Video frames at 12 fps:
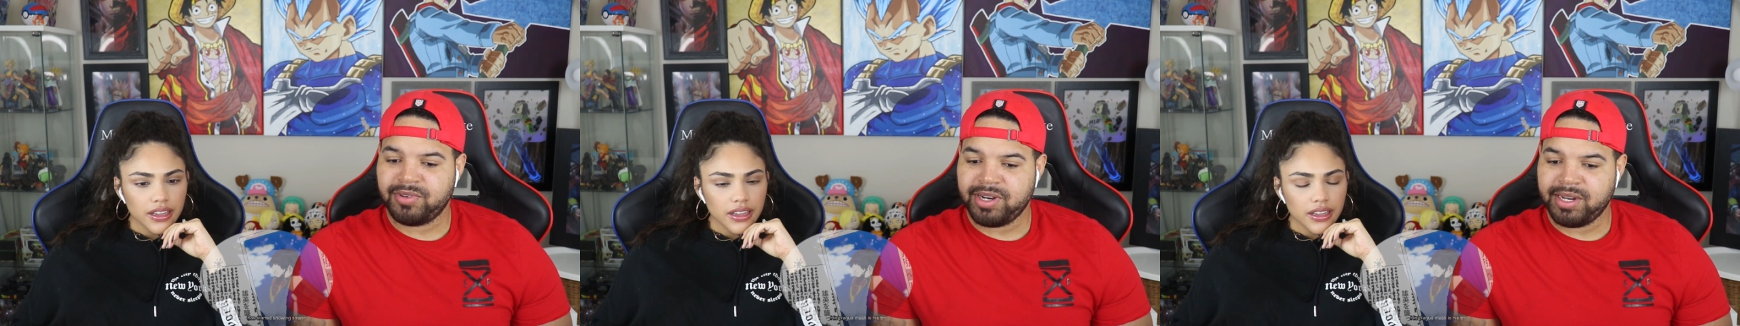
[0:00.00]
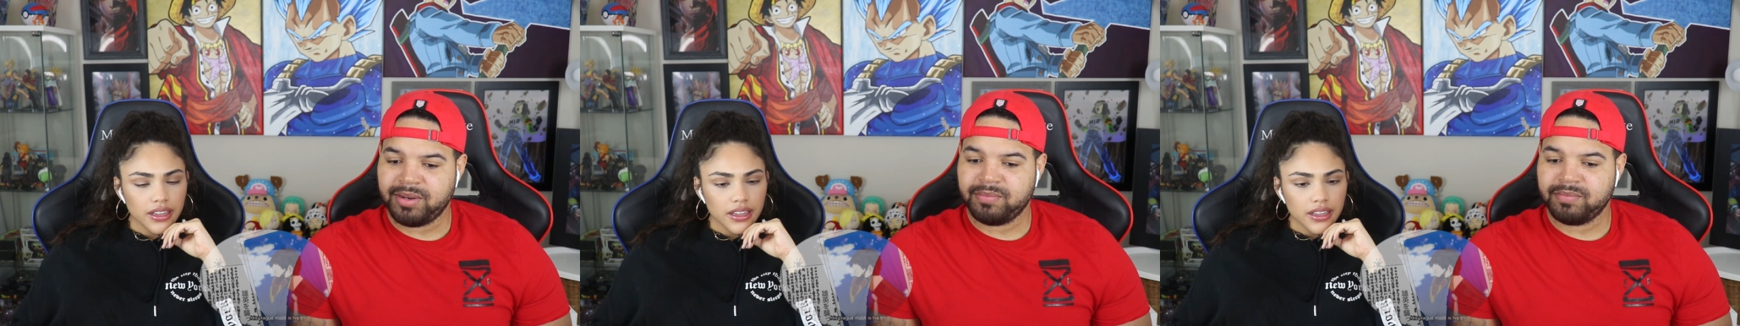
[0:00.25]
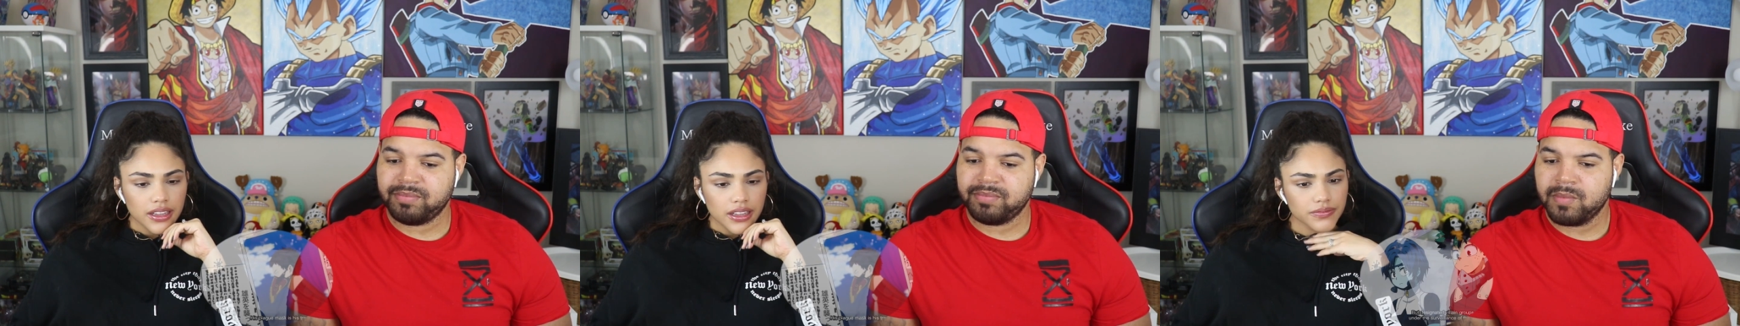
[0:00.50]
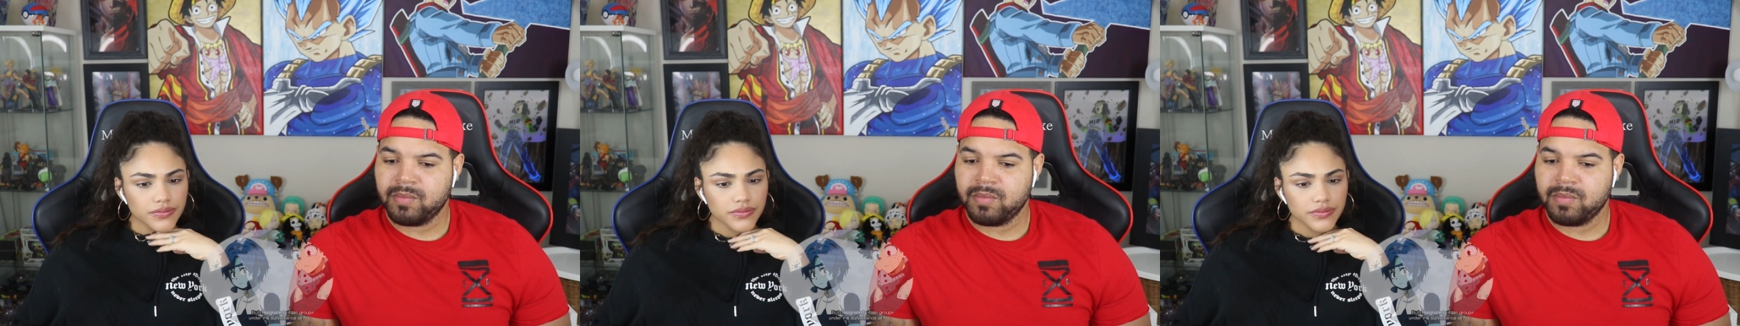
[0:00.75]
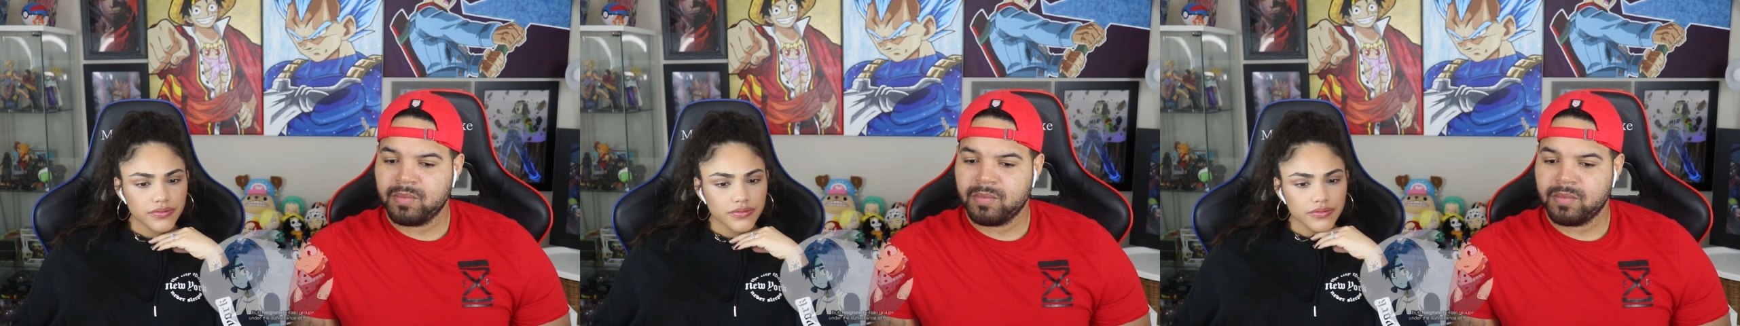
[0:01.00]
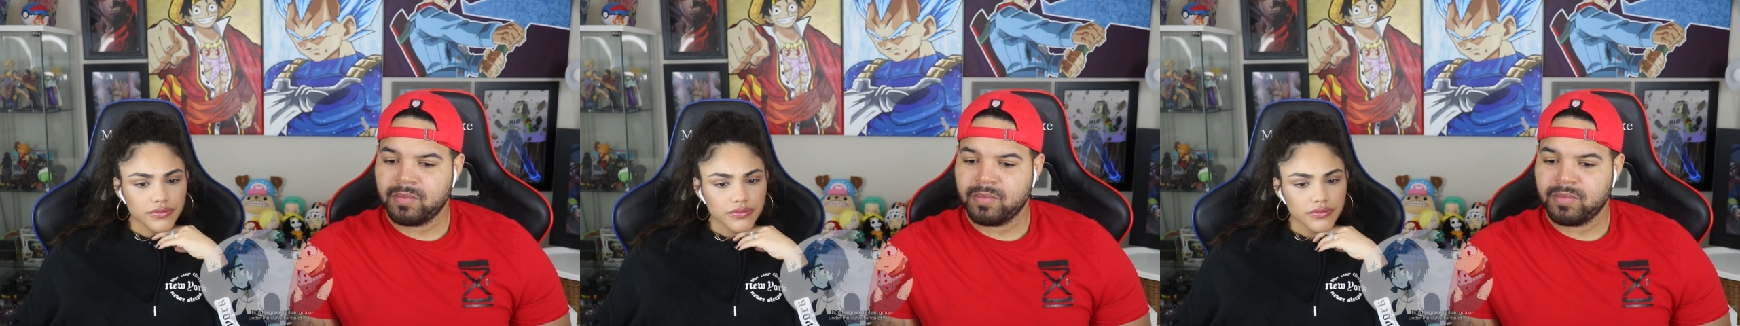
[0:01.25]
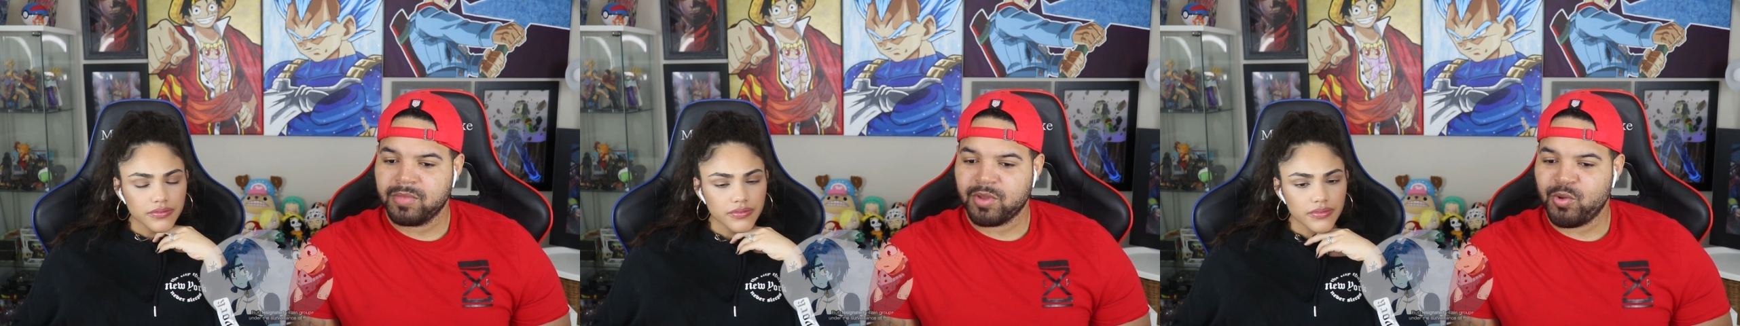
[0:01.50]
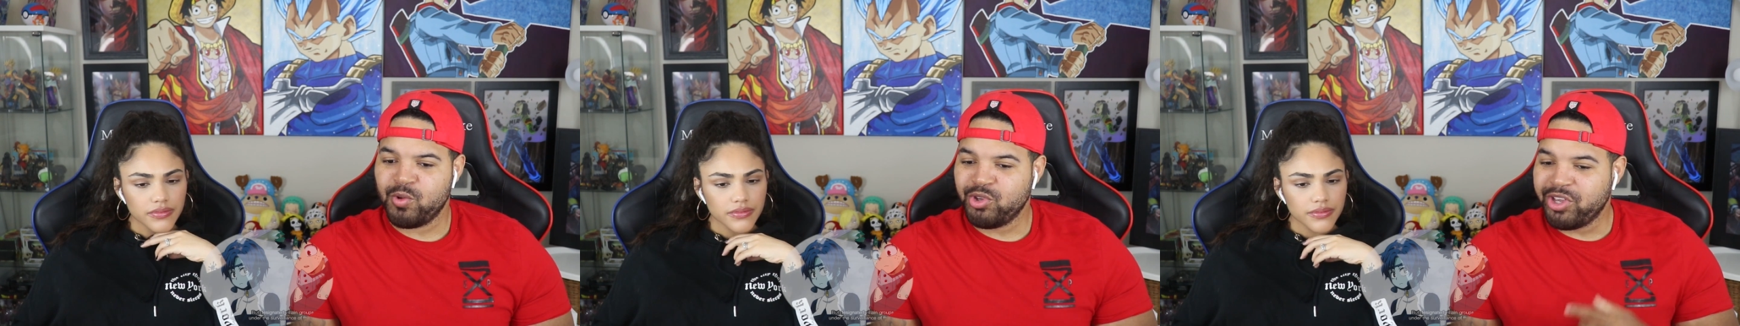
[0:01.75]
Speaker 1: Right.
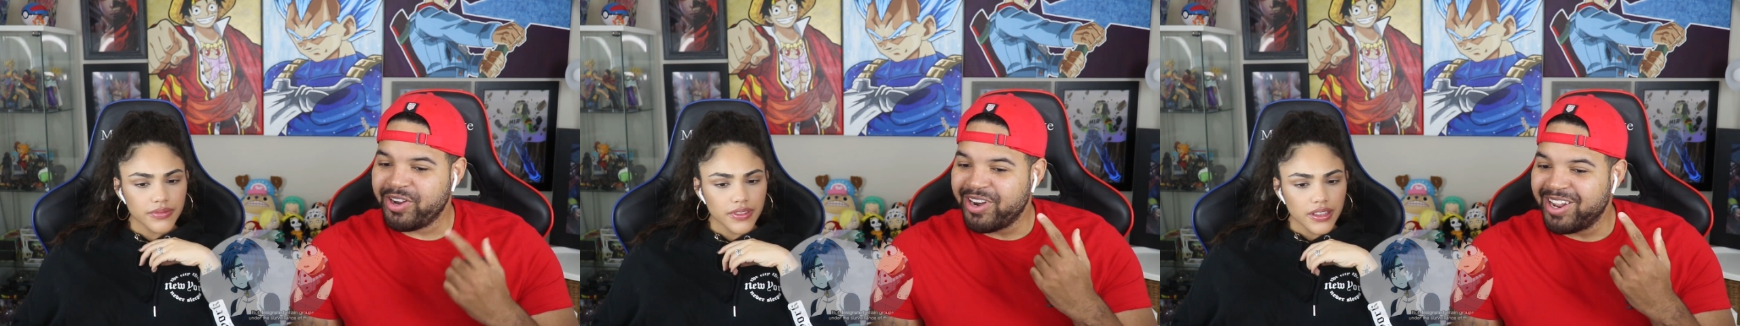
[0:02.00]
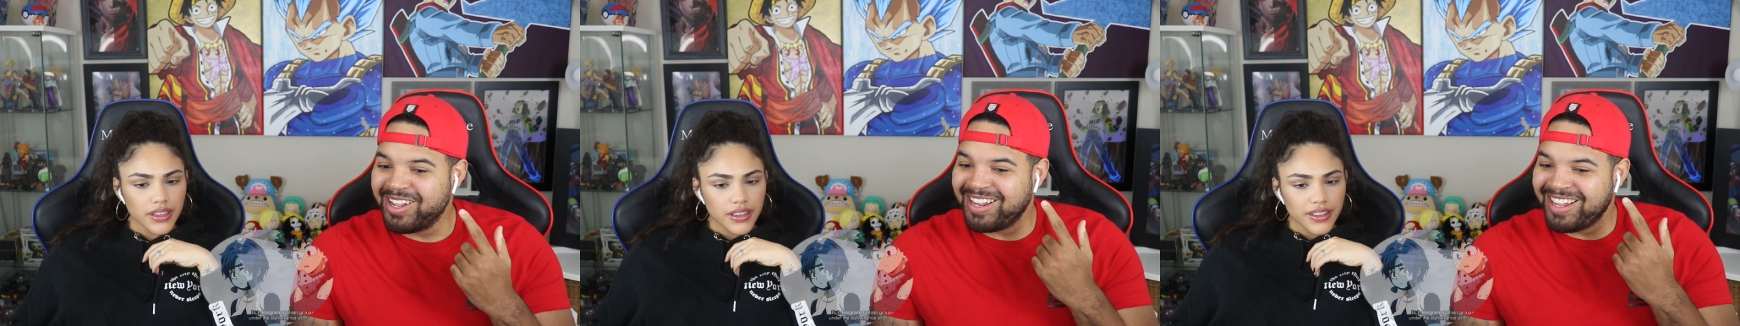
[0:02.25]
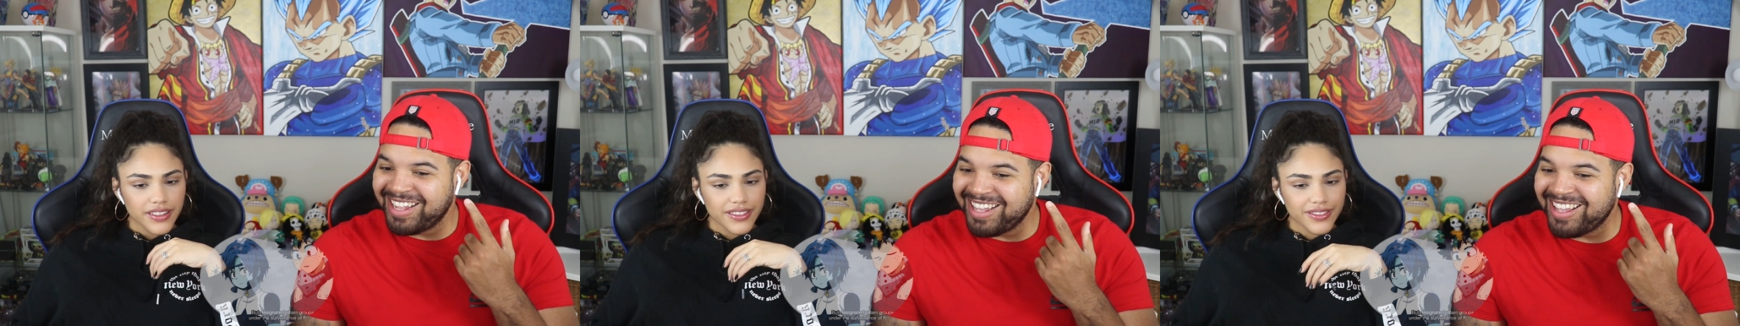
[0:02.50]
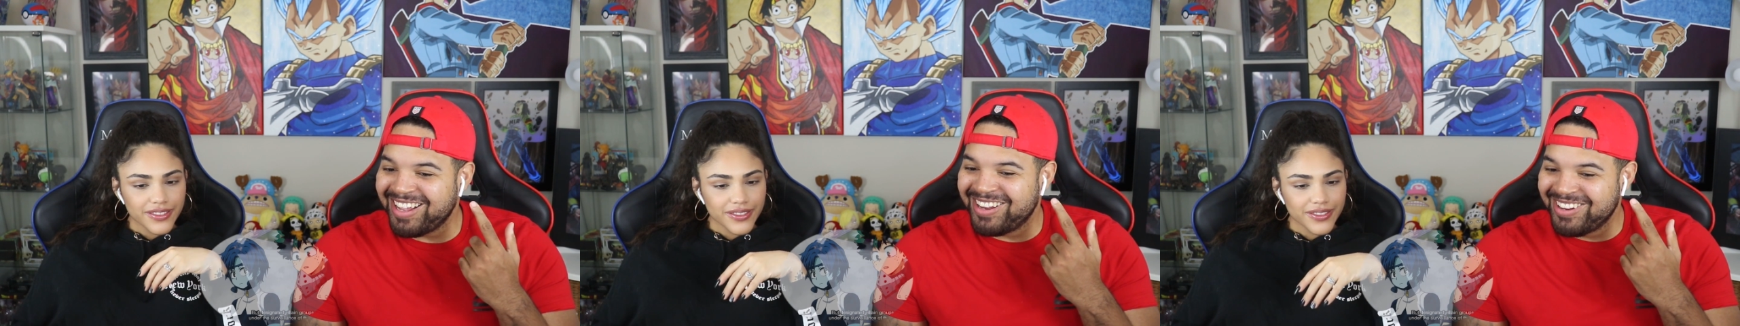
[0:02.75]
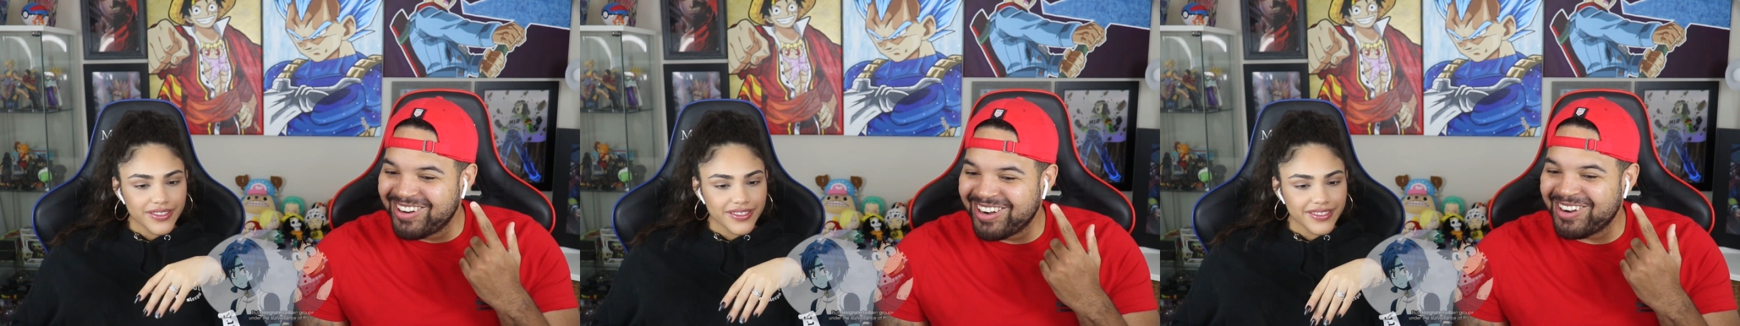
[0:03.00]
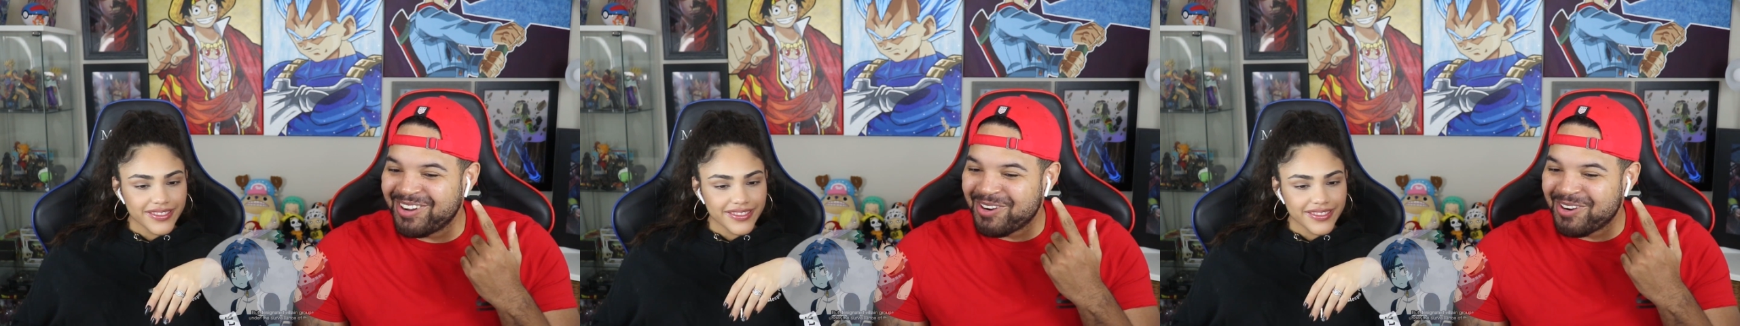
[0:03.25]
Oh, you hear the you hear the